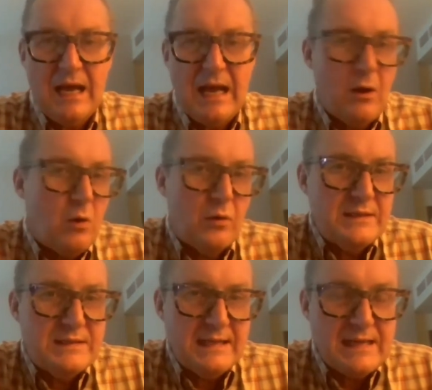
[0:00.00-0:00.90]
uh, or
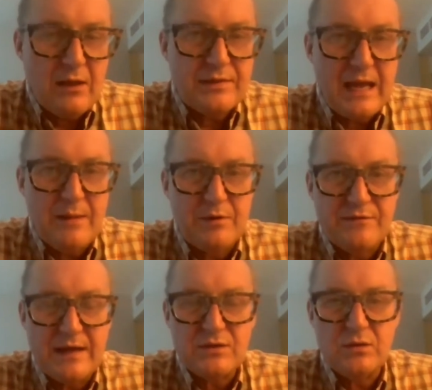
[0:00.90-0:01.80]
indeed healthcare
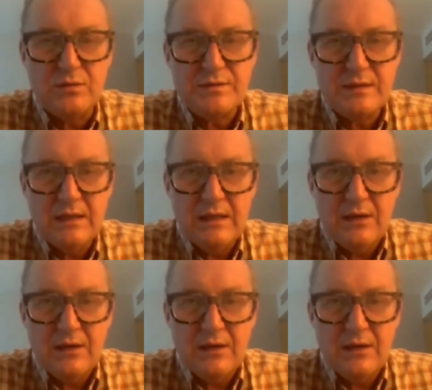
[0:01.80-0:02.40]
professionals.